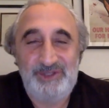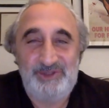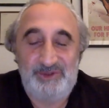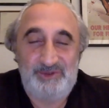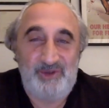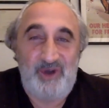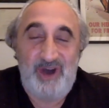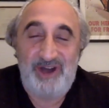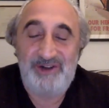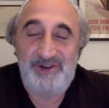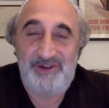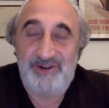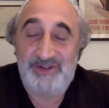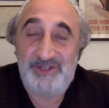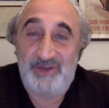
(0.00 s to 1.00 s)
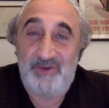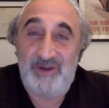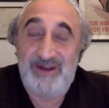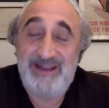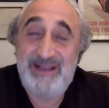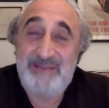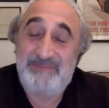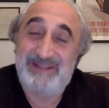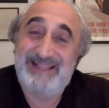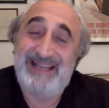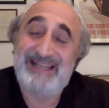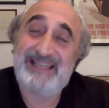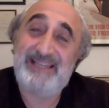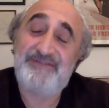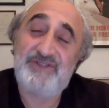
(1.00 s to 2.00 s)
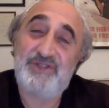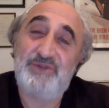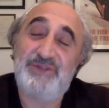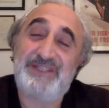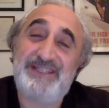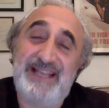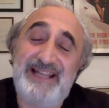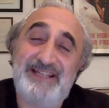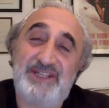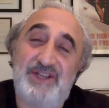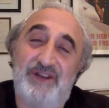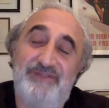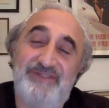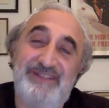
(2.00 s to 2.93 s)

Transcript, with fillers: to to honor her and so on, but that gives you a sense of